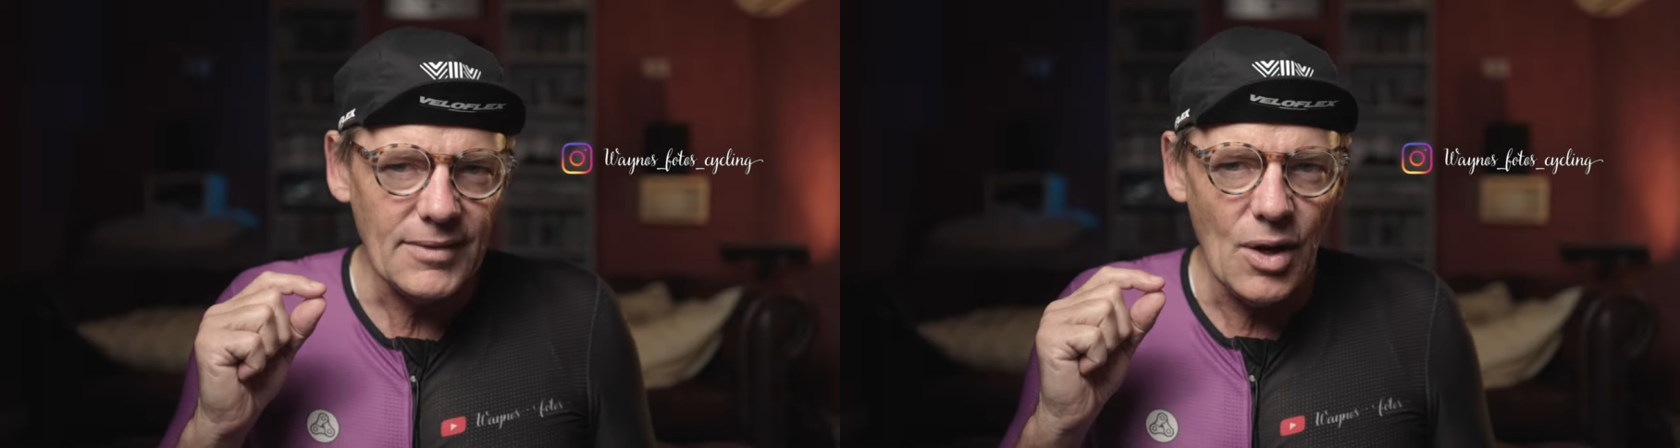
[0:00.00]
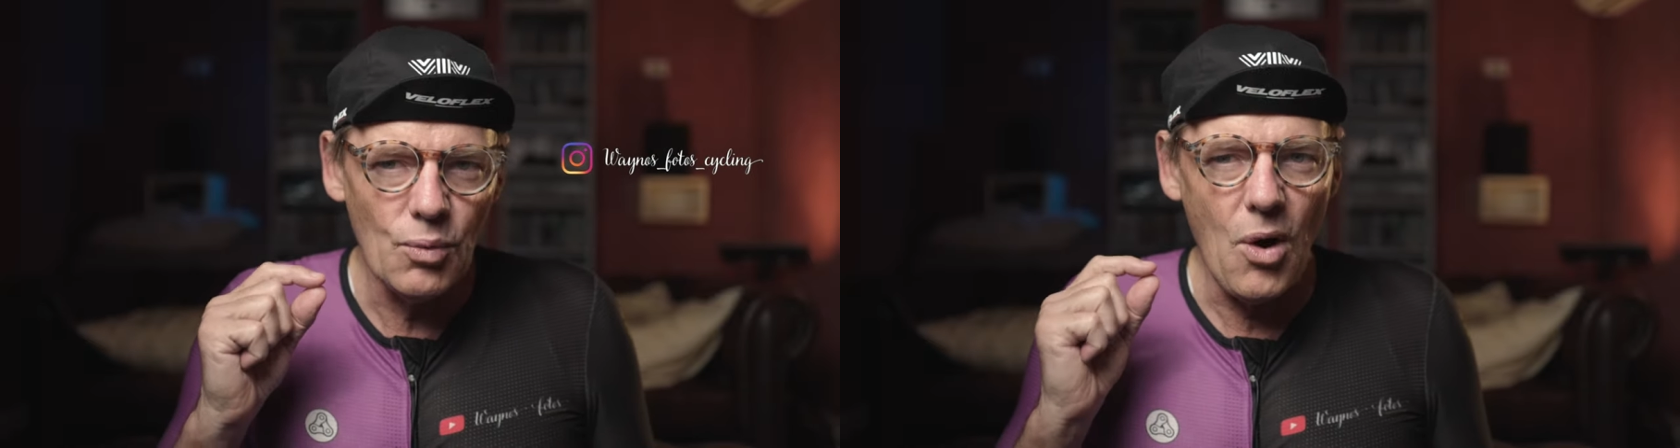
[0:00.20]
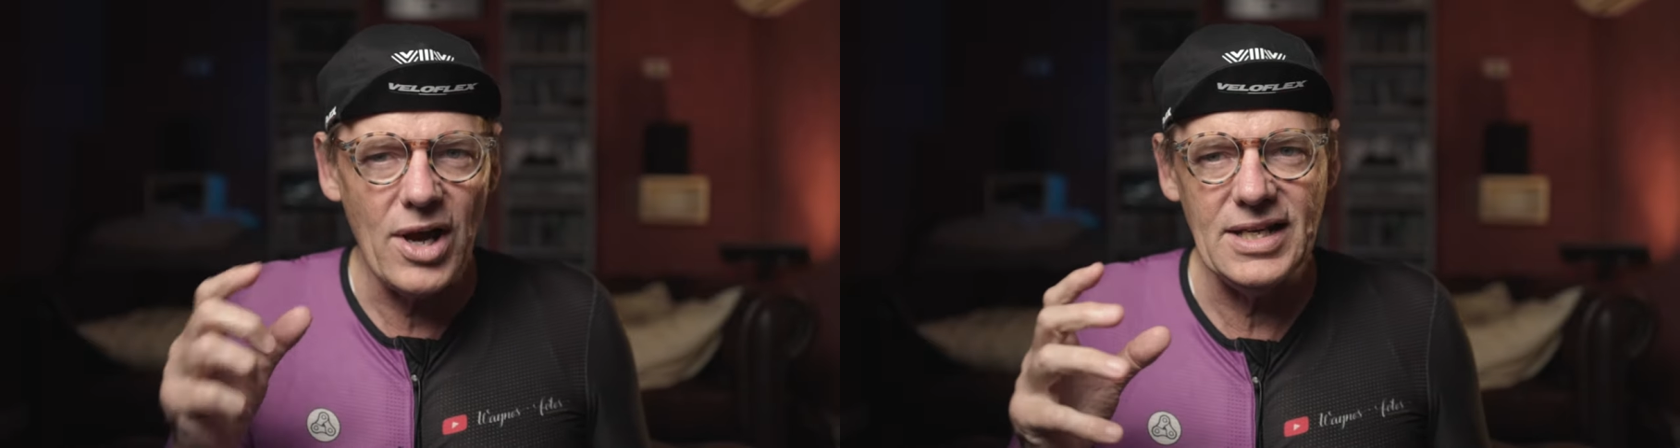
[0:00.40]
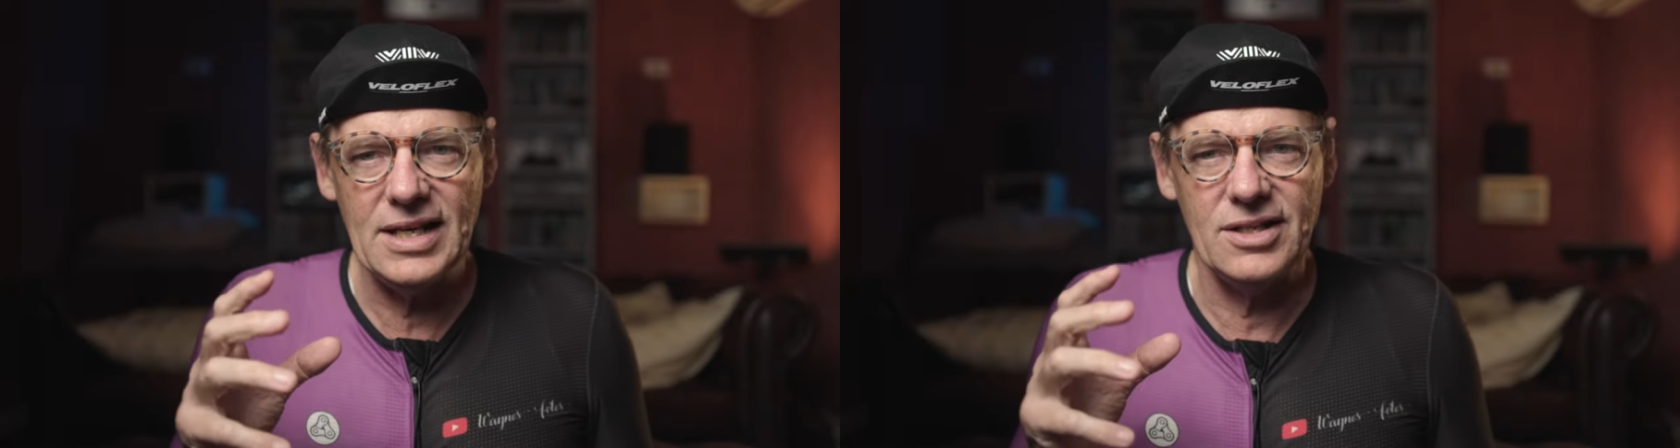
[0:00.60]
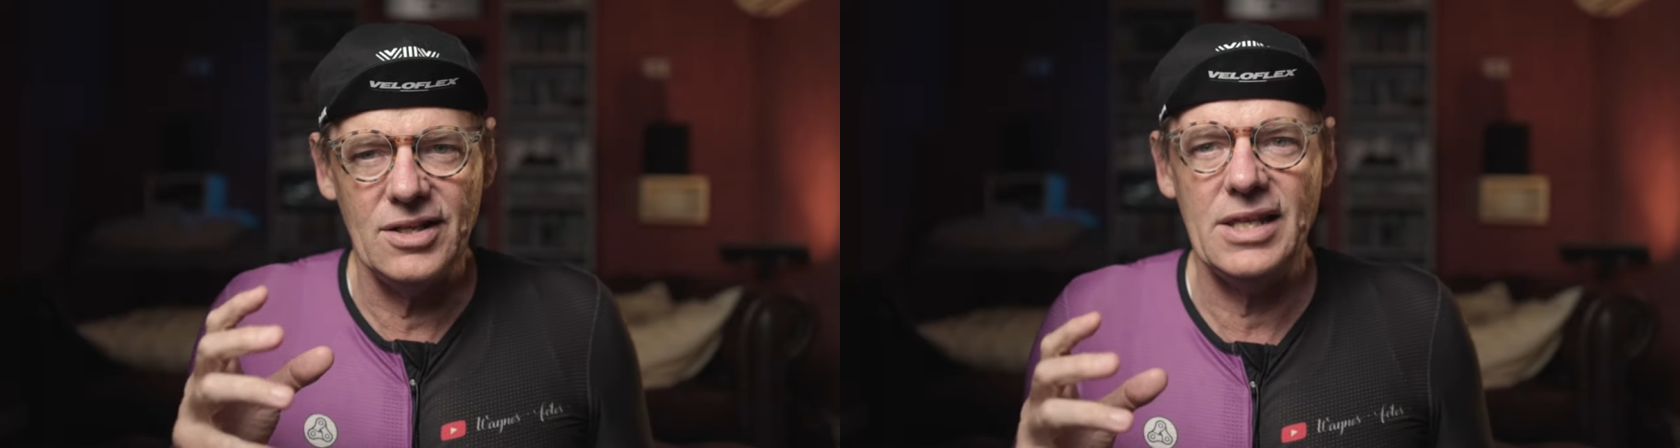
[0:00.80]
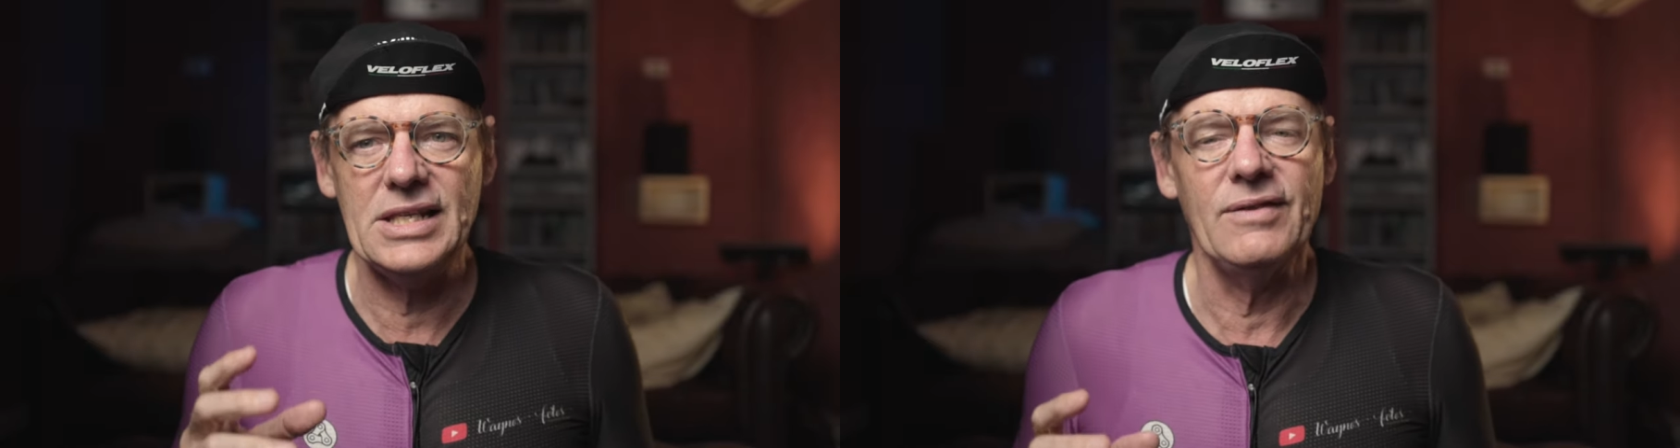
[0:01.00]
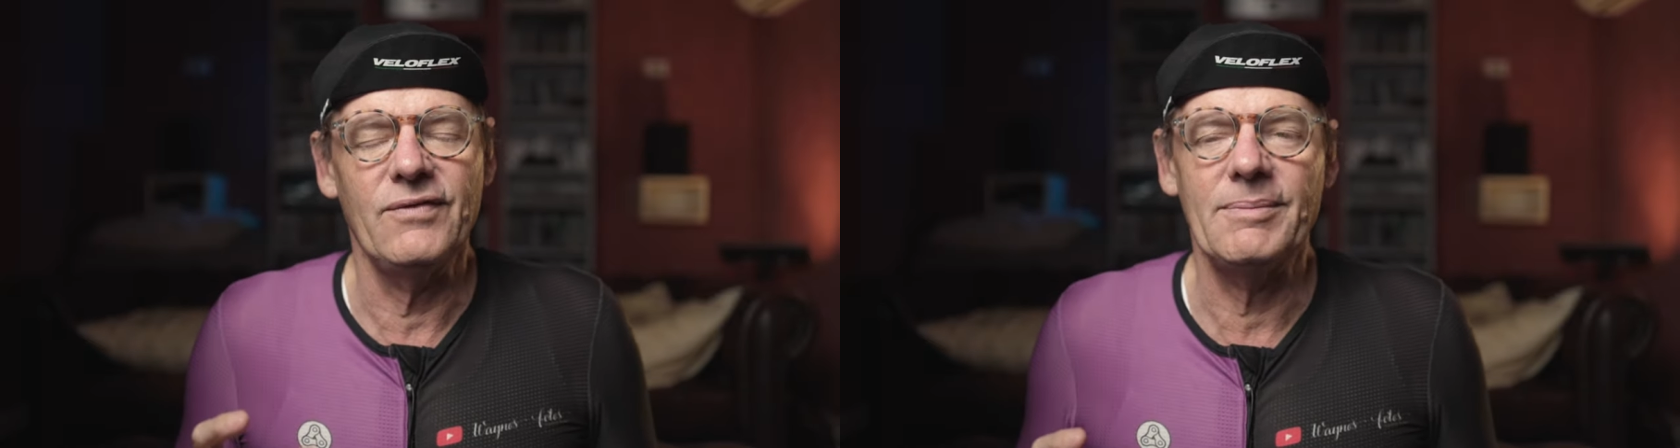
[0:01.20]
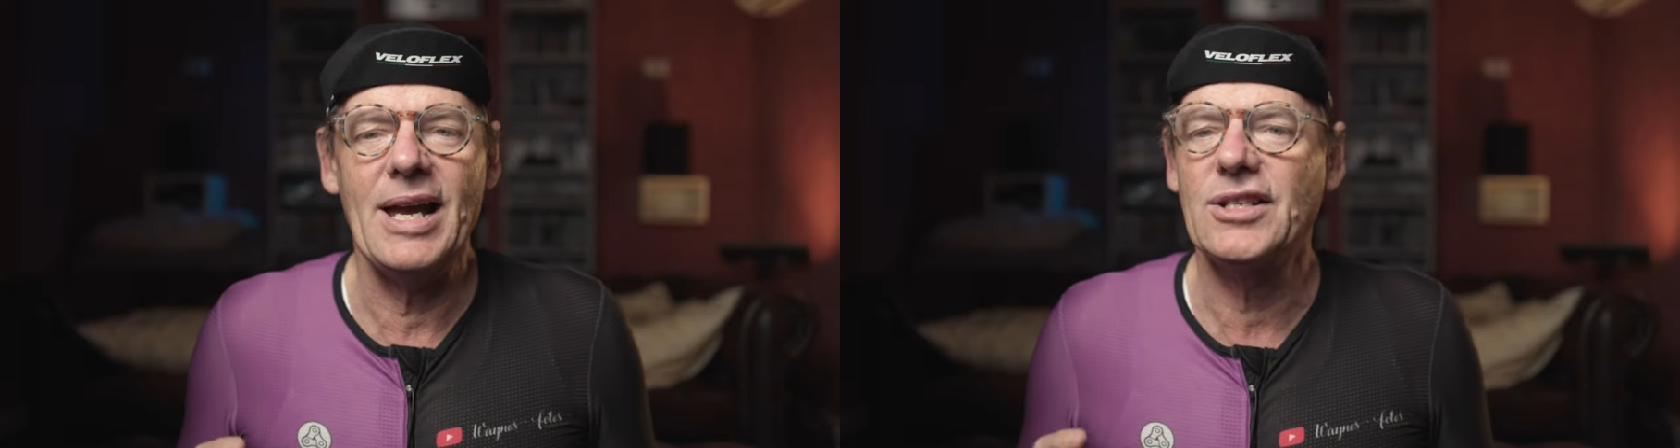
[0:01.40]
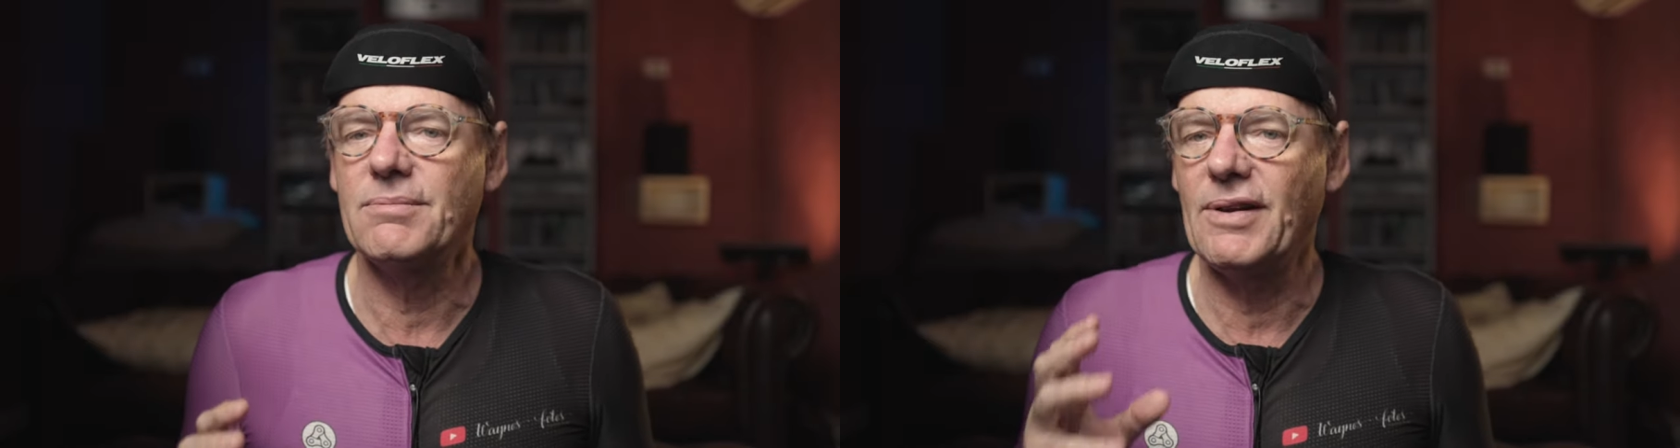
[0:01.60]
why you need to know this information